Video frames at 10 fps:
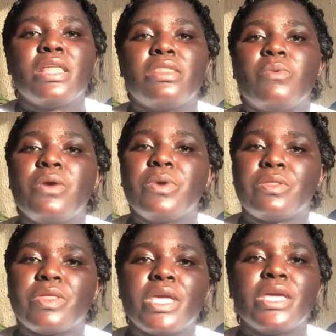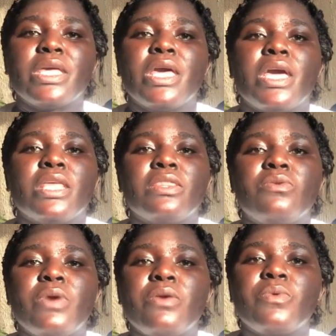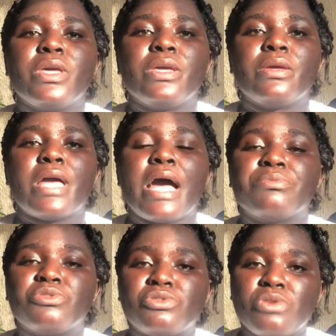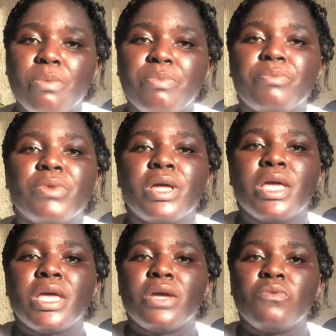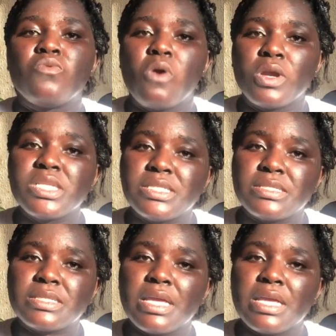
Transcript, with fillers: the way we think, the way we absorb words,